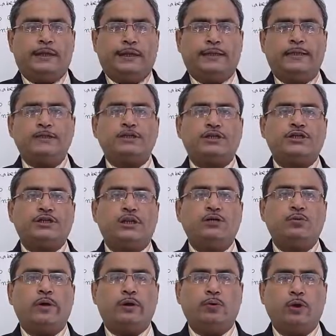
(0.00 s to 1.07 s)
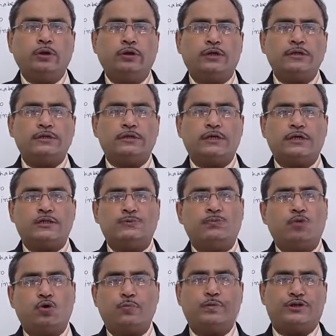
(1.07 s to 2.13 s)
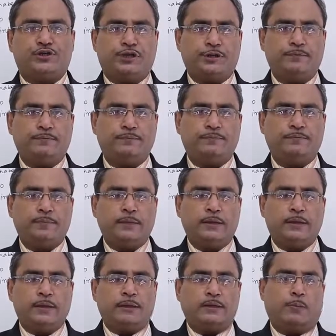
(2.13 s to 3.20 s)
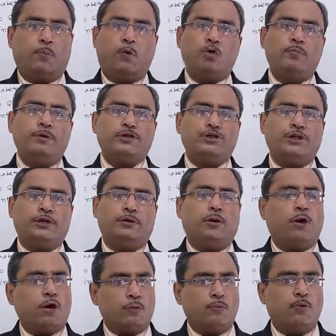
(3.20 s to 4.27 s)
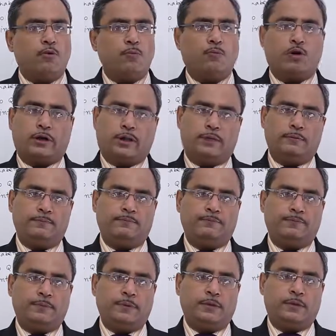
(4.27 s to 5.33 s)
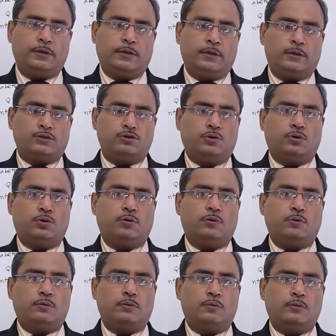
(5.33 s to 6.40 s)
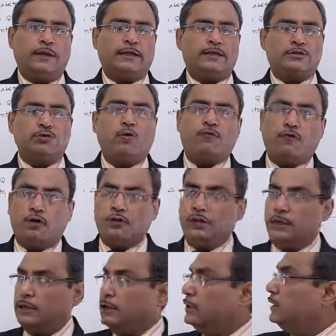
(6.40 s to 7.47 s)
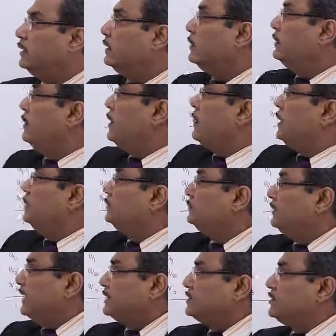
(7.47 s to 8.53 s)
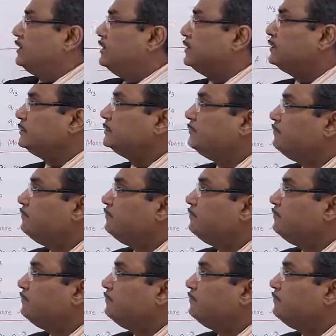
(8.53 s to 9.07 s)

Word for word: In this session, we are going to discuss Moore machine, the Moore machine or Moore model. So, let us go for the text here.